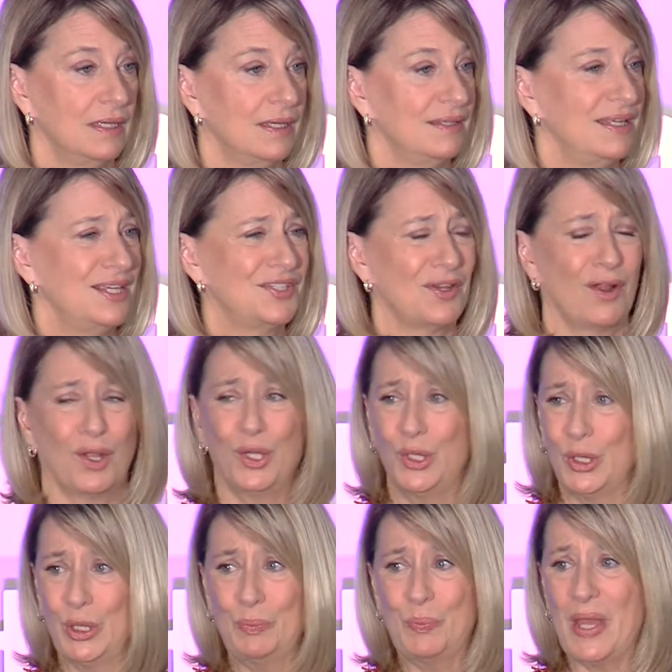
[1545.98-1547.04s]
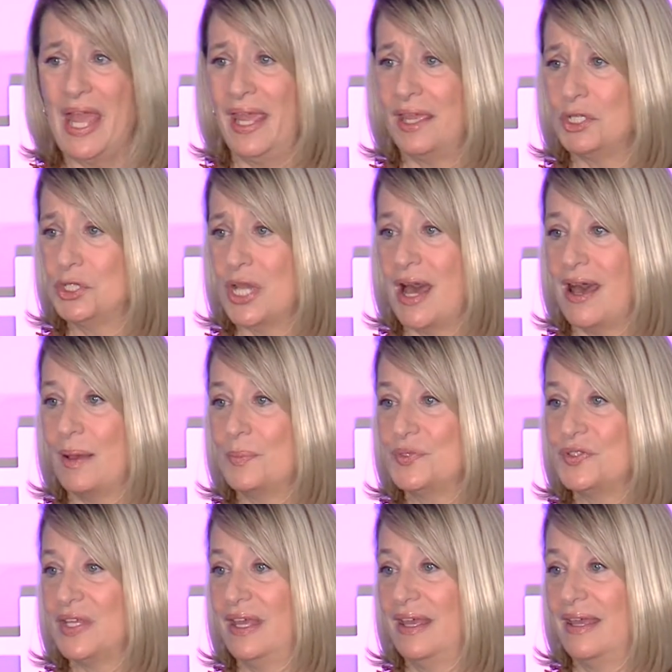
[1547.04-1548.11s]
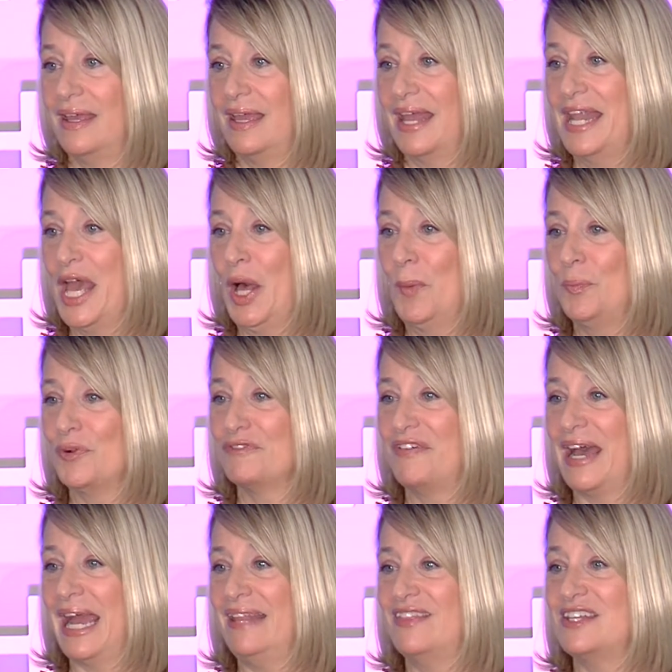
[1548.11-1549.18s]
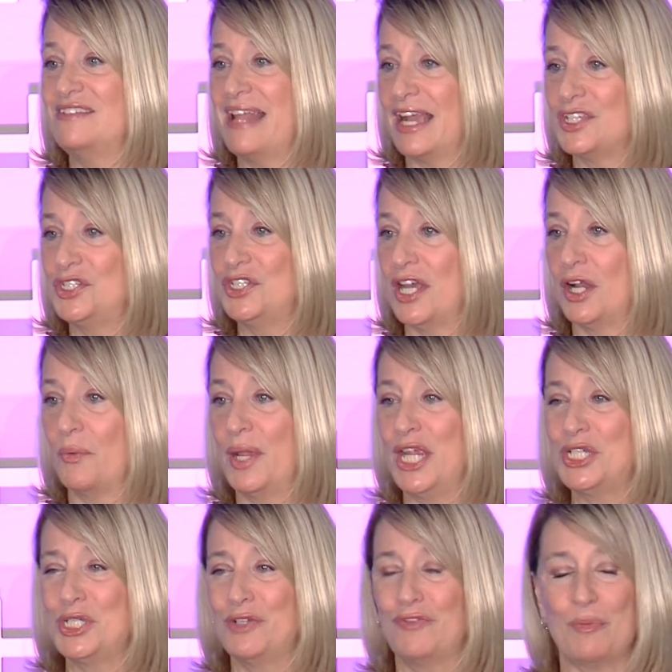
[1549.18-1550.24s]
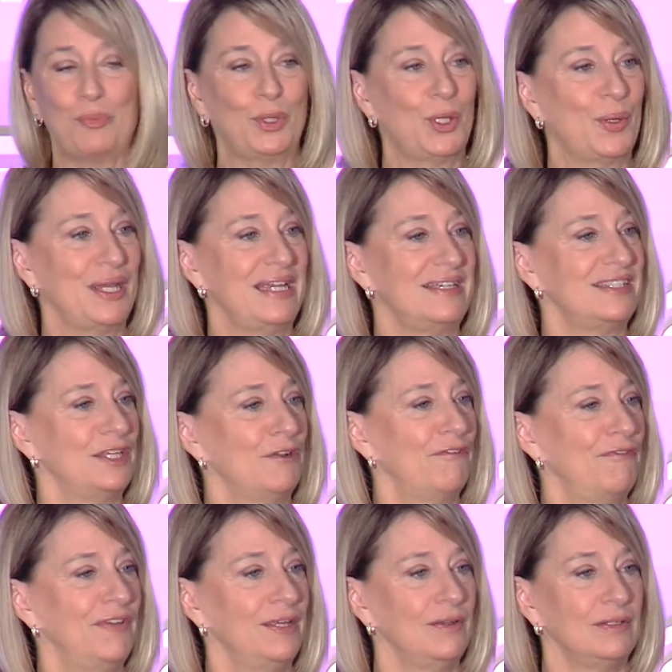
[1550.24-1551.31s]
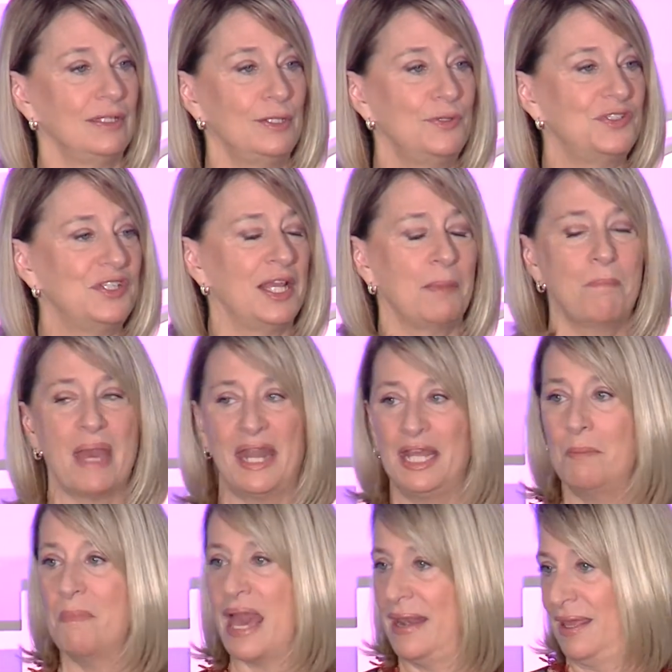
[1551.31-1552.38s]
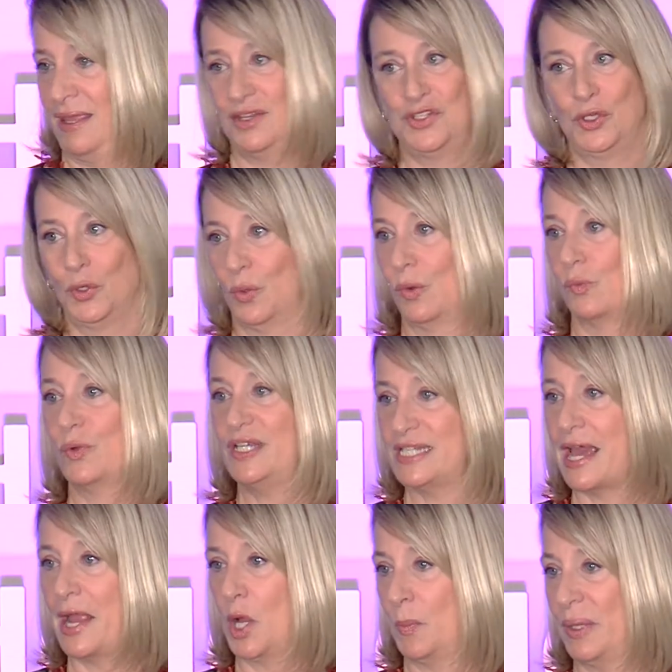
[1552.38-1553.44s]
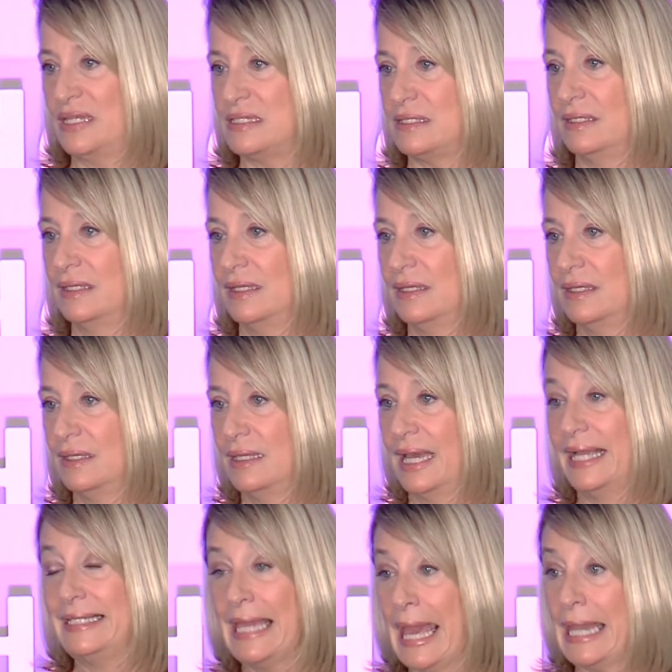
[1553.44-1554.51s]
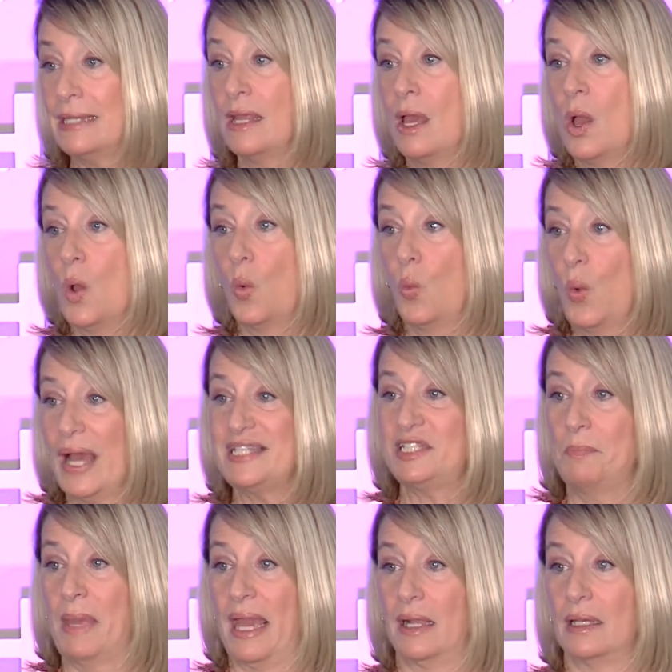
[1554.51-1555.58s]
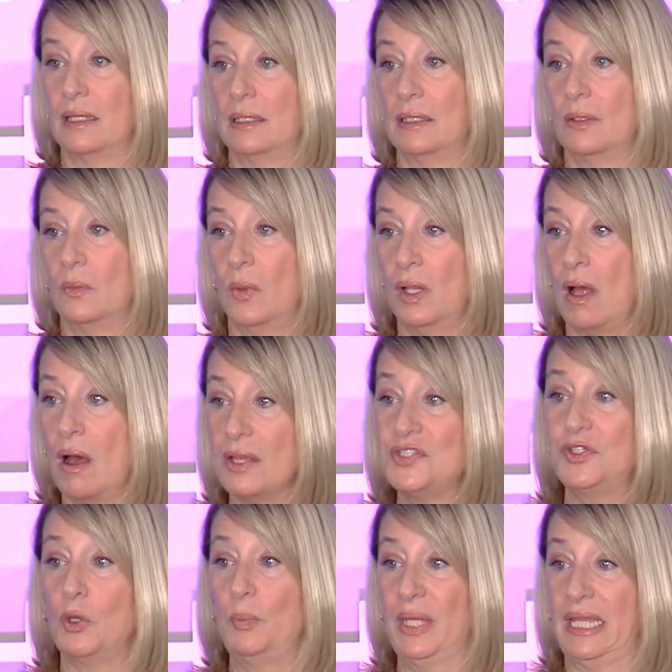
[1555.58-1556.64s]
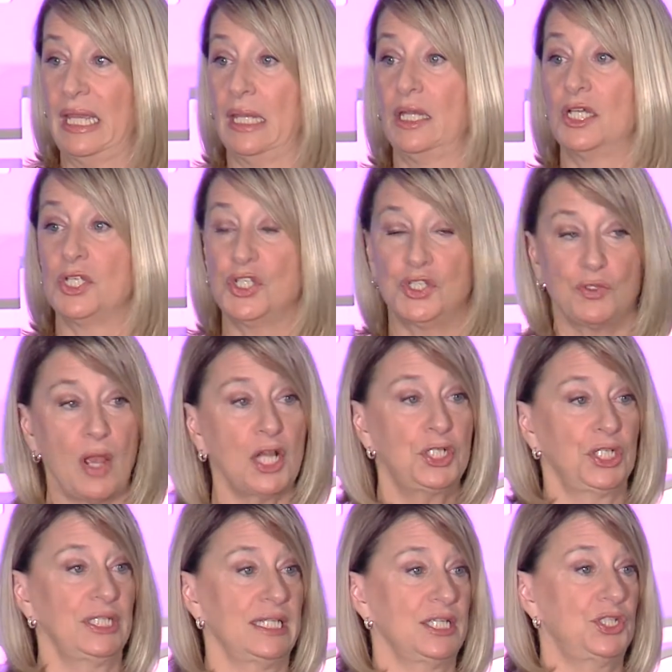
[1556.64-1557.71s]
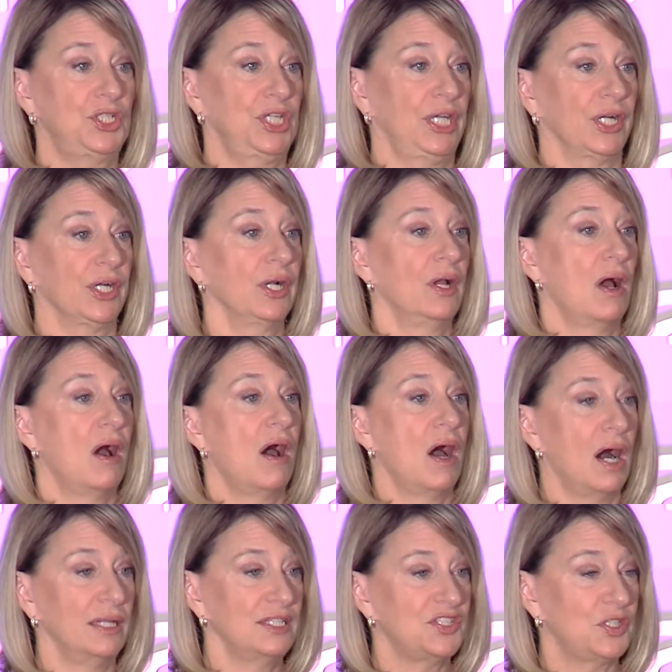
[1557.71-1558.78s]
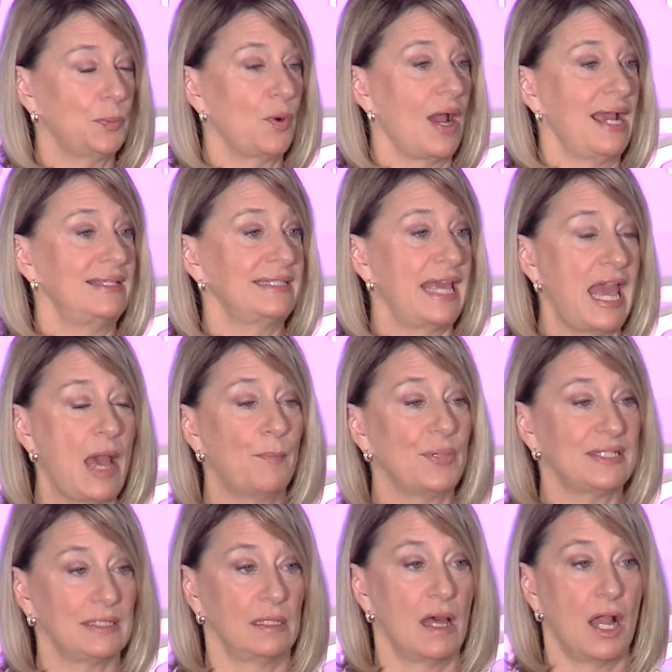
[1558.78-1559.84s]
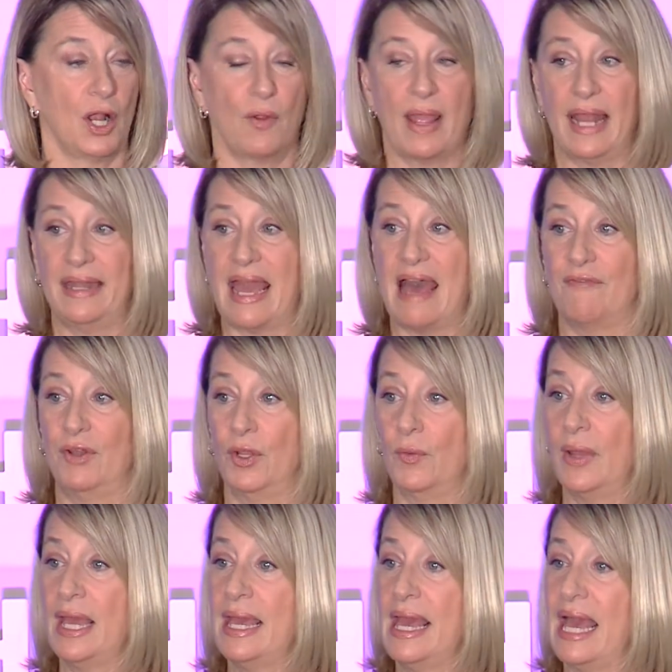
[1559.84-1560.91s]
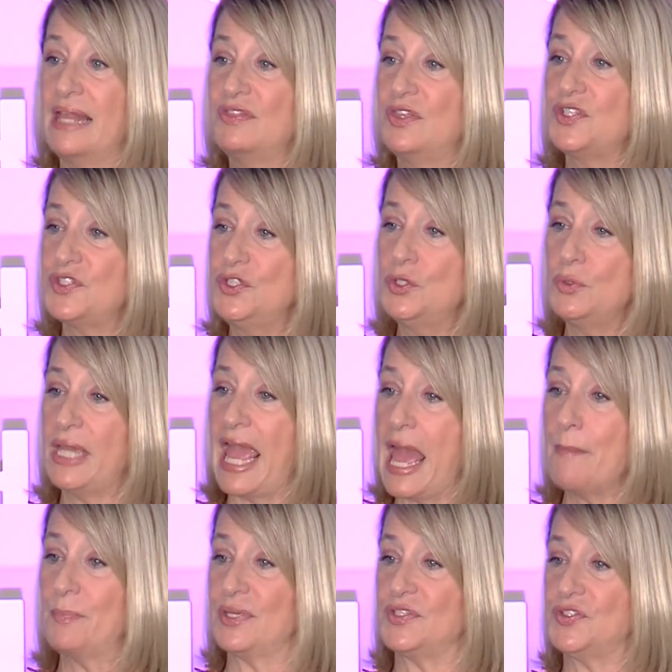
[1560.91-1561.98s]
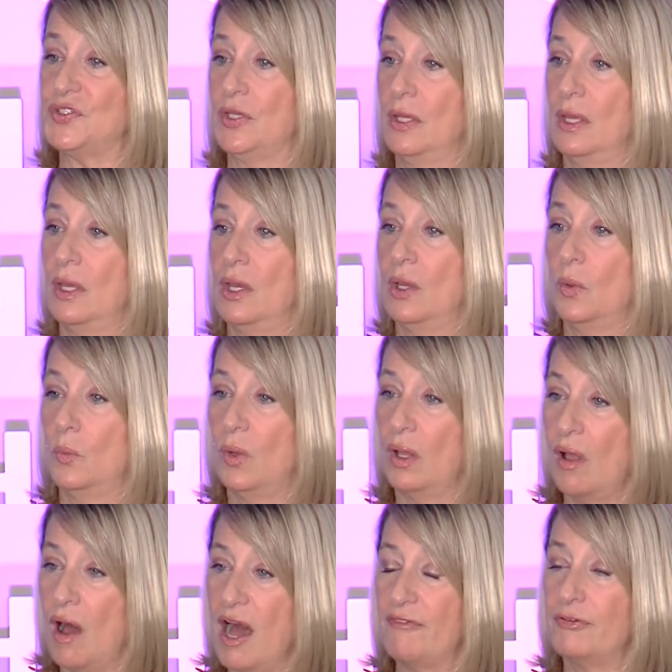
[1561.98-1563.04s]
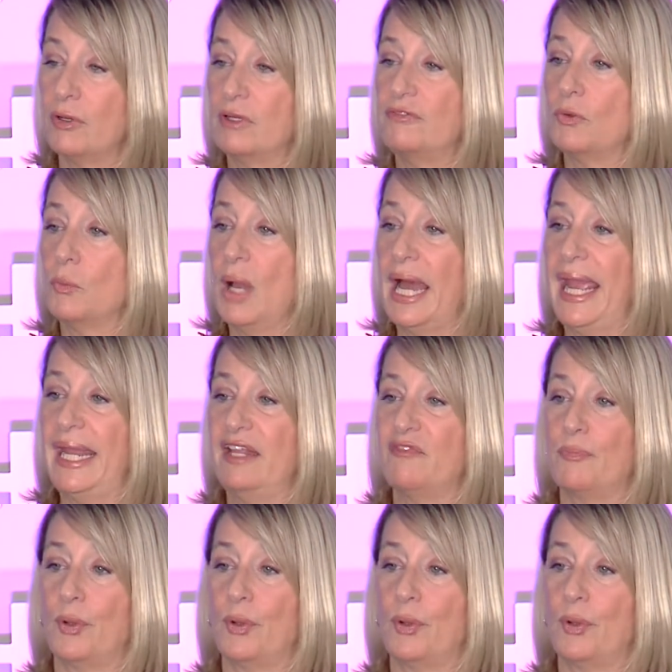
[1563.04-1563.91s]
These are good-paying jobs and help provide the next generation of employees in a field losing many to retirement. Again, WestMech will also begin construction this year on the Surprise campus along Grand Avenue. And this new campus will offer a variety of